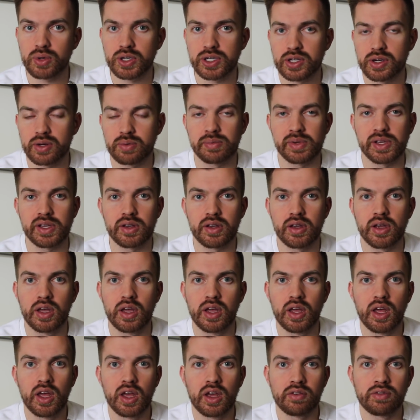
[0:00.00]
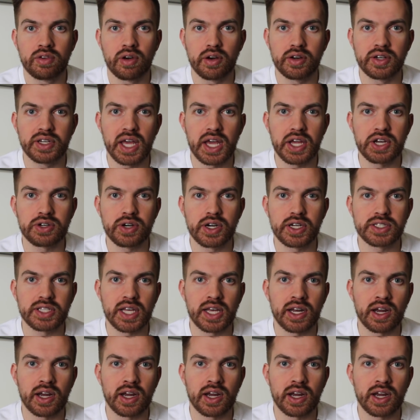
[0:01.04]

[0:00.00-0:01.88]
which could be very dangerous.